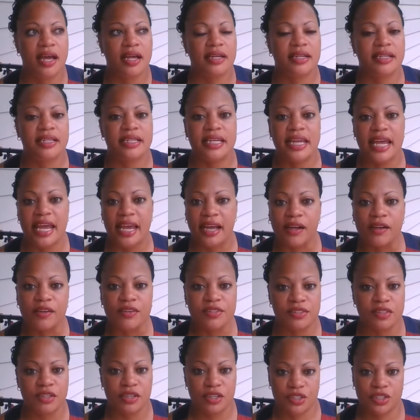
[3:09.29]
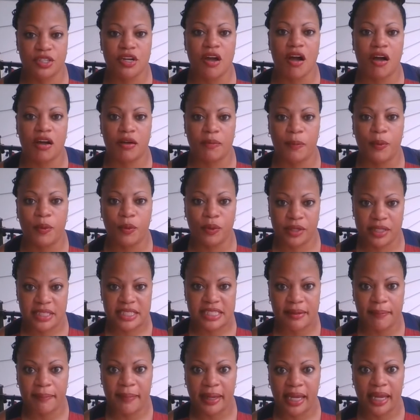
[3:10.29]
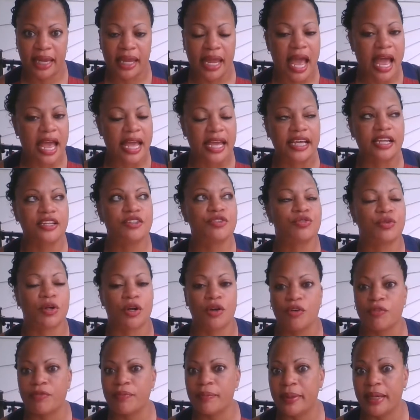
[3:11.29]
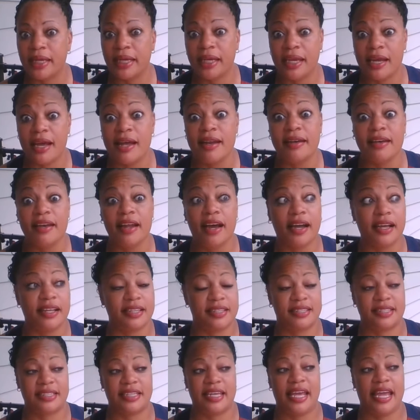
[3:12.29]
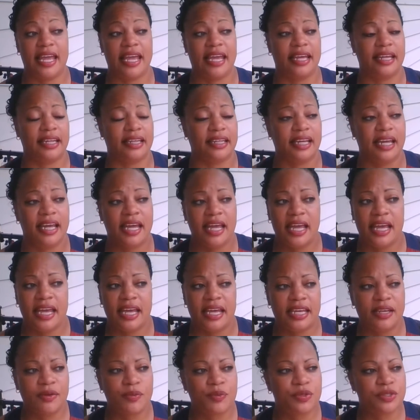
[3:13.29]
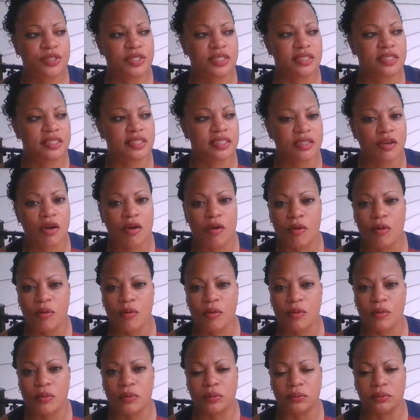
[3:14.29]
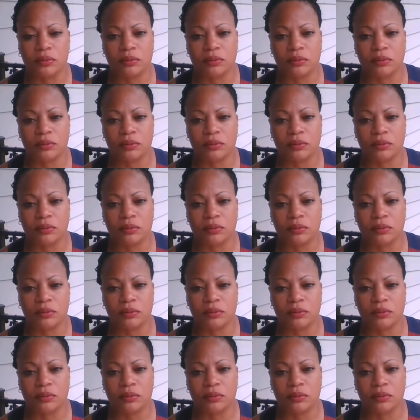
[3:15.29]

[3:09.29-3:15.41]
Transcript: nails on a chalkboard to me it drove me nuts and it was just so